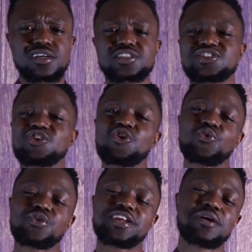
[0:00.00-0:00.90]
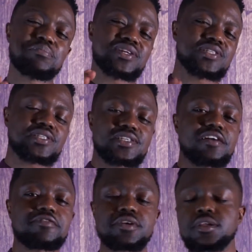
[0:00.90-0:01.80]
So, number
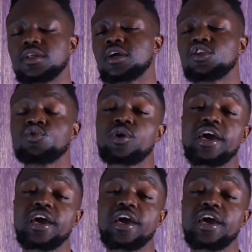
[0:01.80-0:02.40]
seven, you